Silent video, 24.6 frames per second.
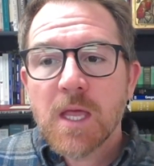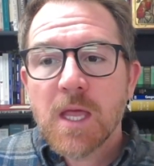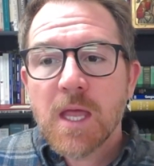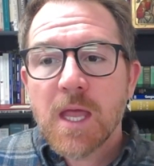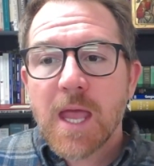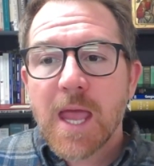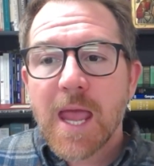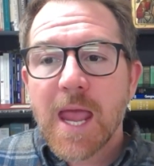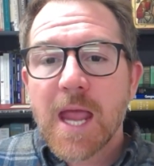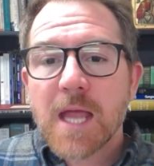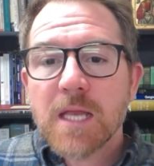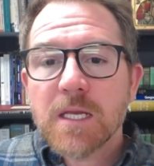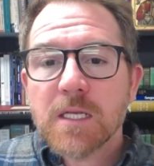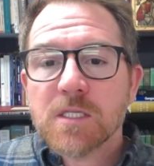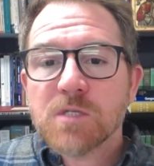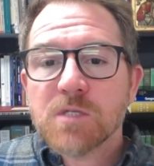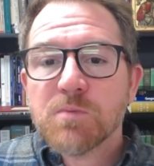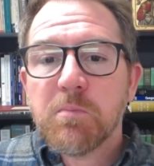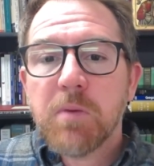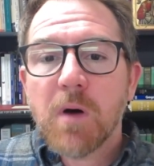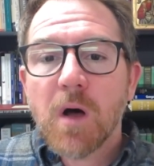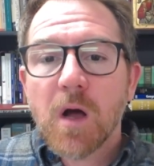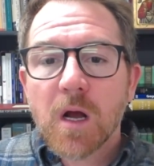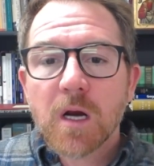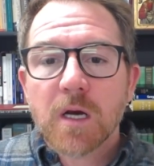and it's
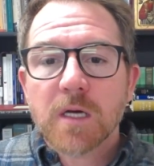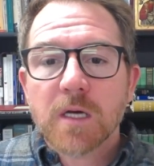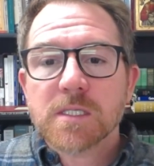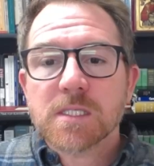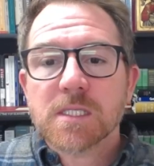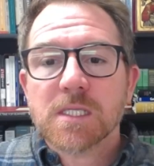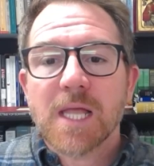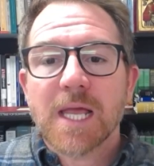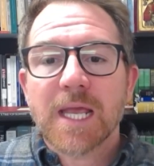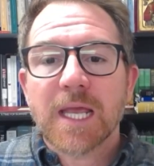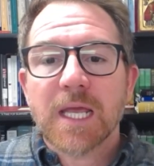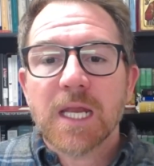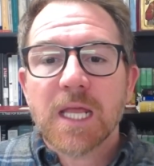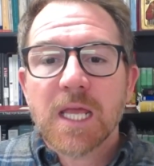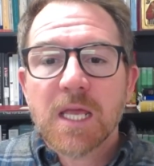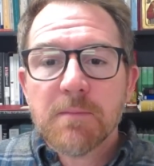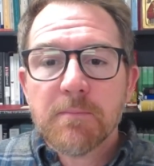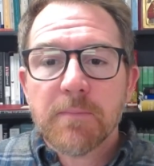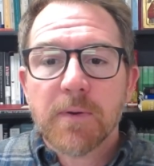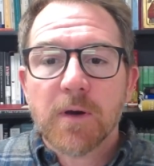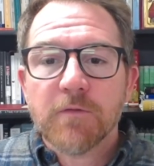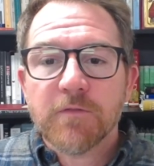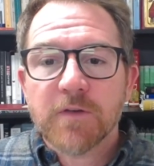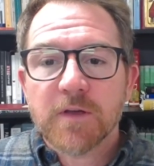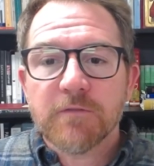parsed like an
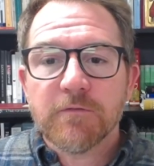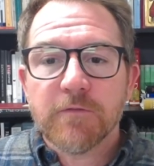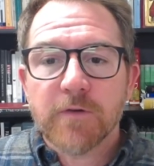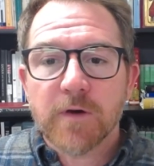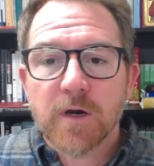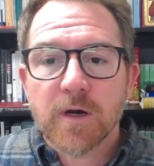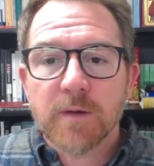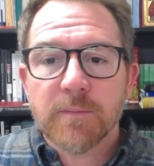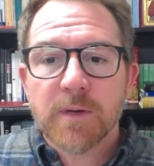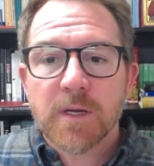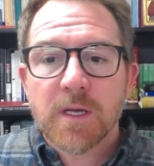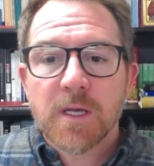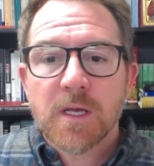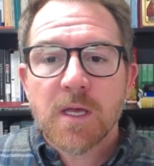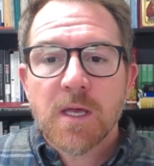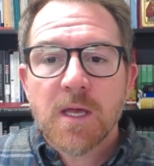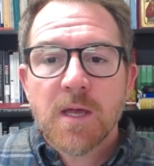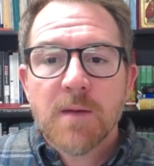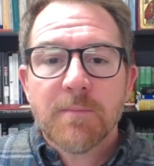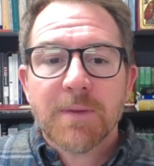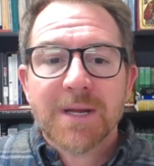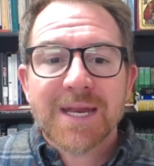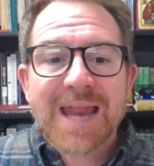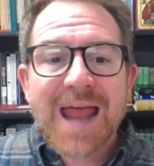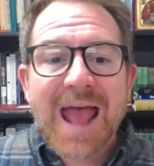imperfect verb,
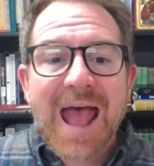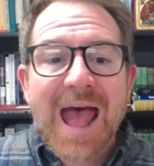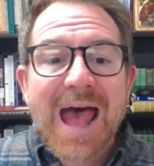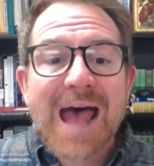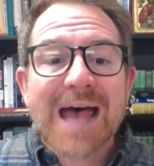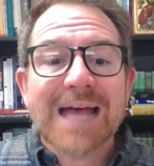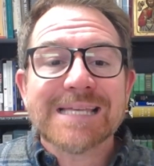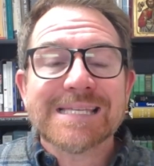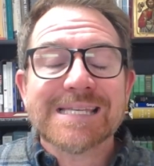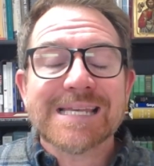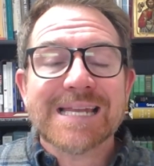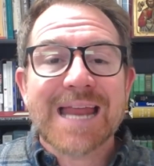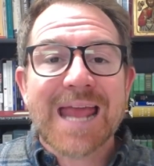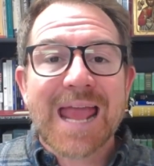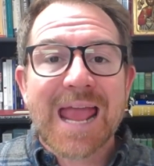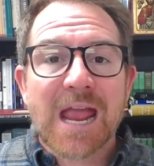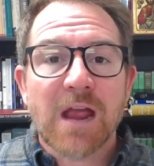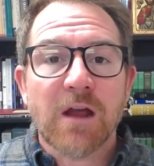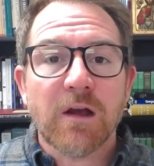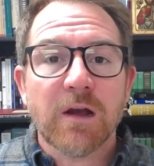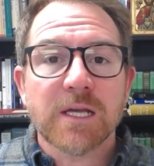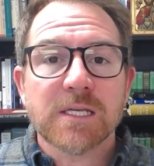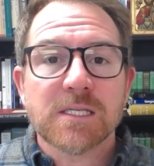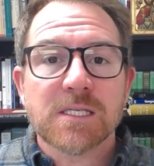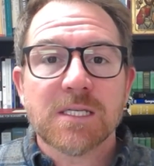but it has an
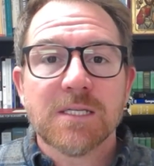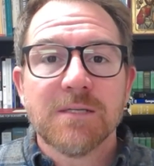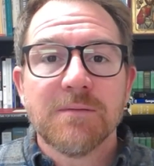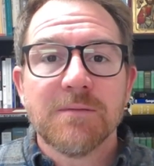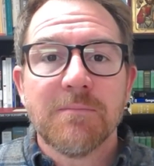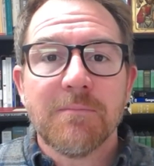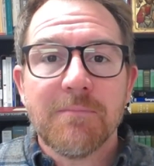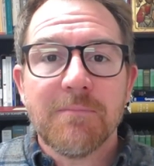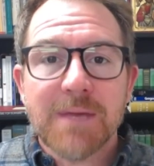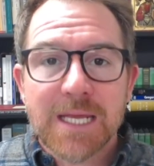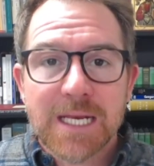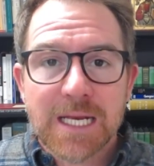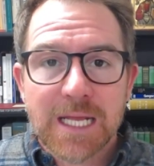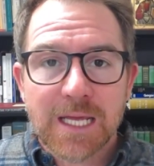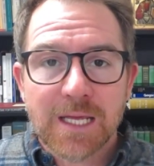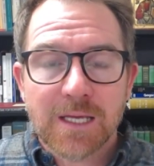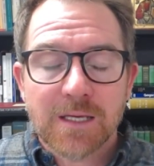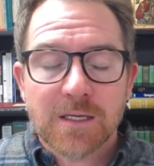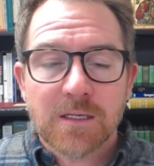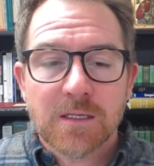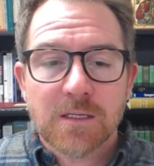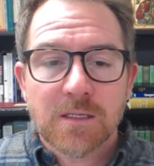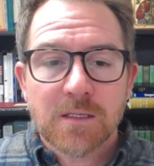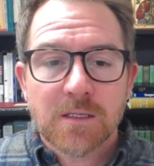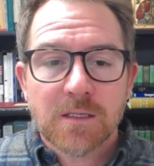aorist meaning.
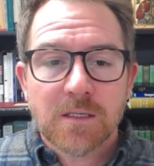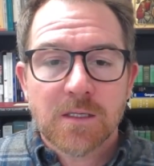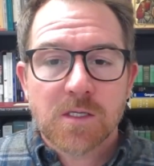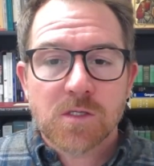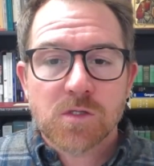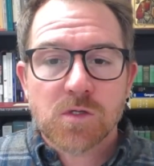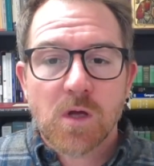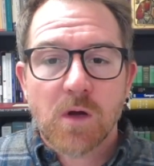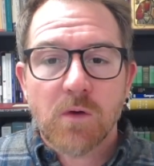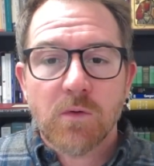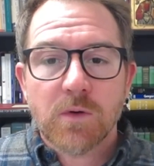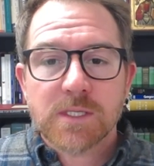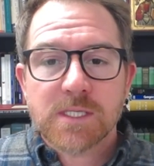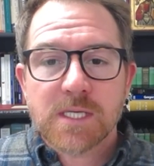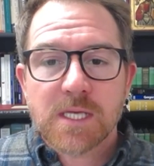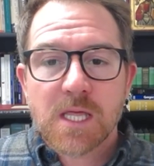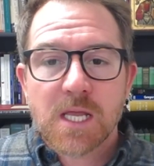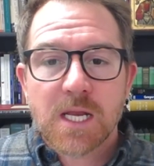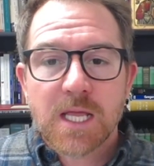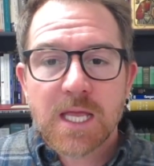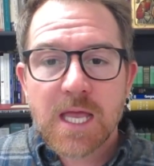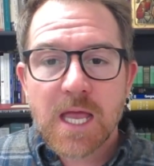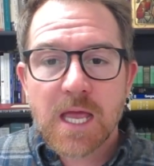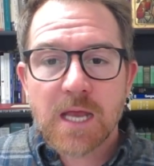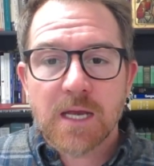So I want to say that
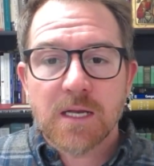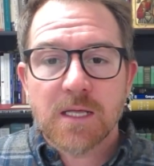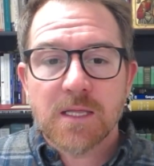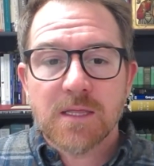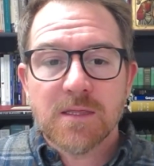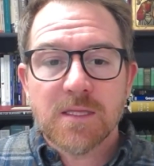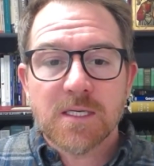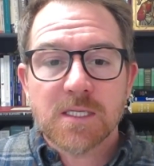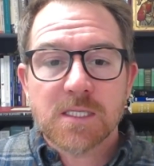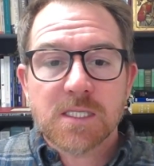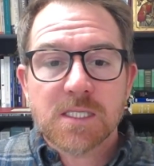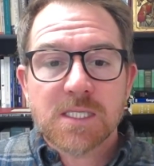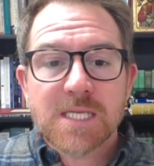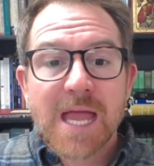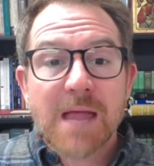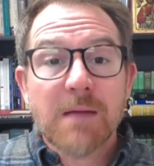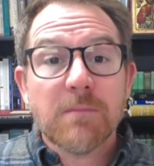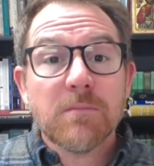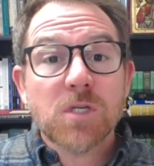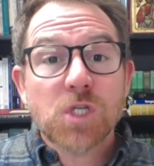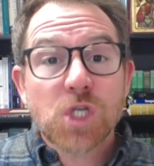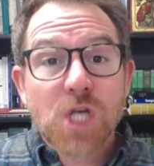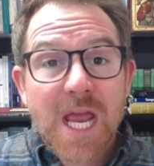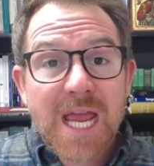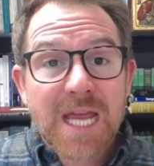again. The
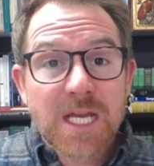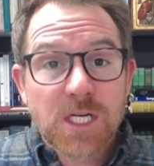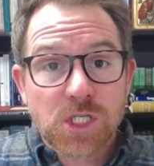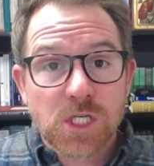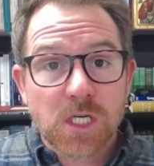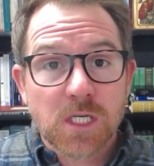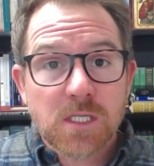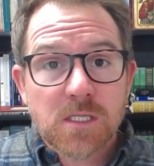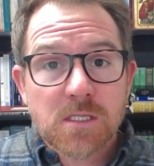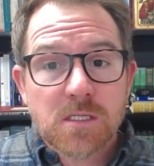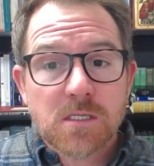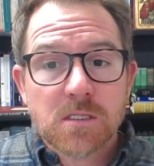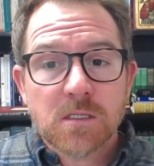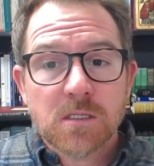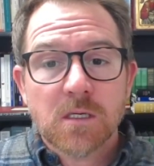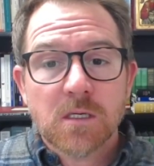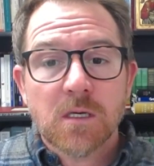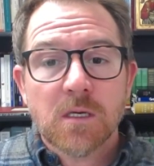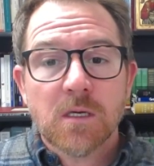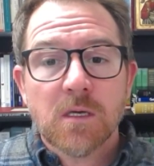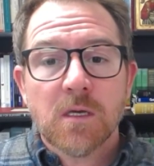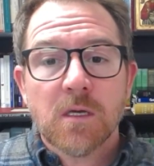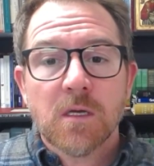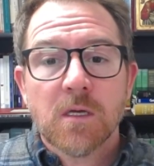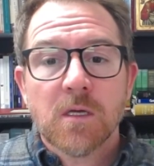stem changes,
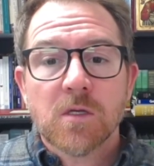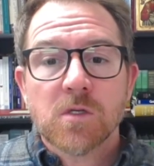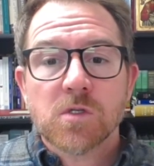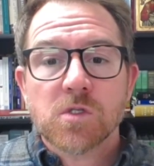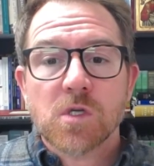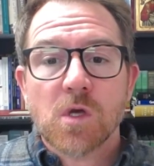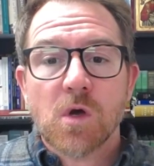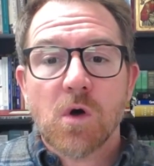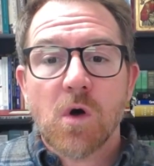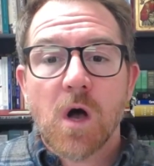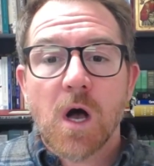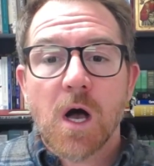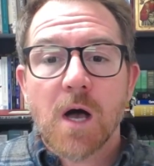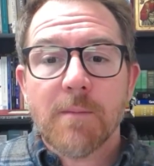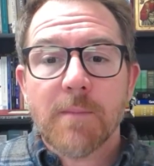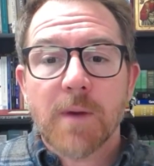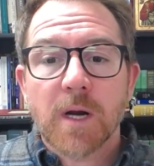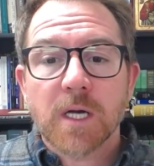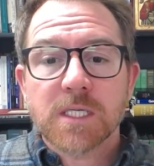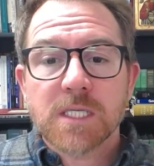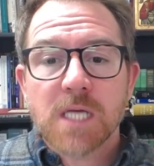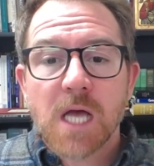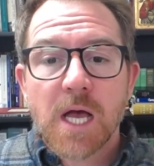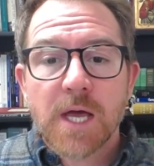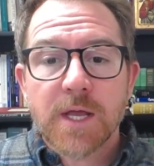so
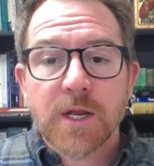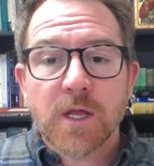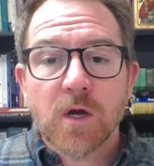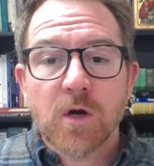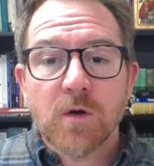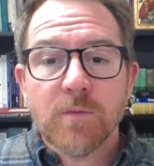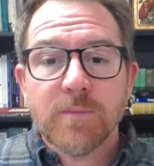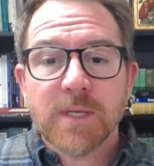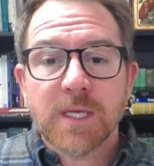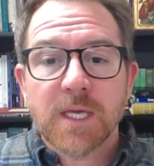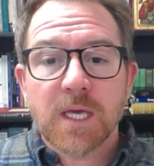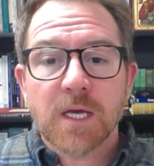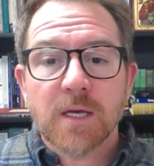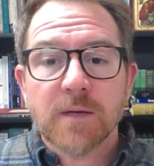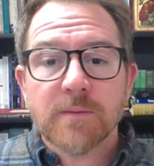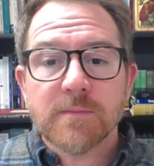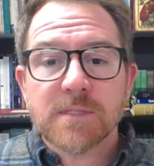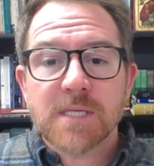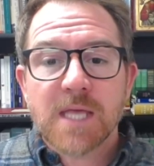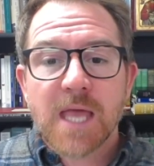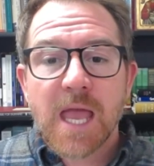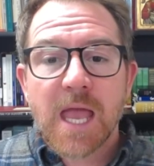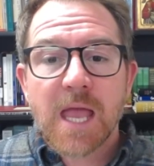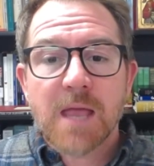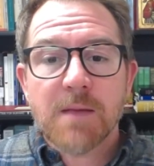hamartano becomes
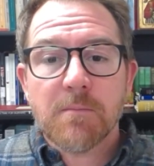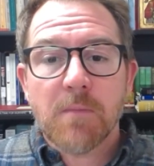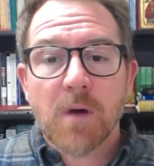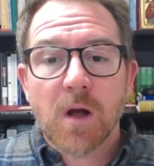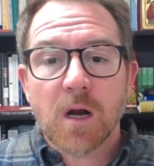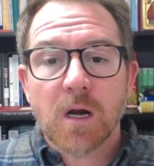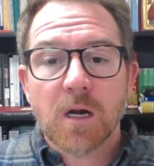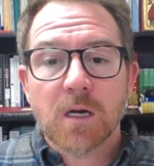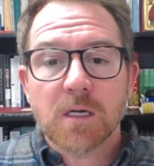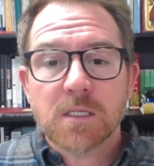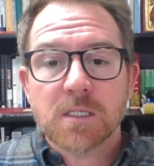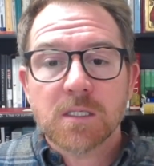hemarta,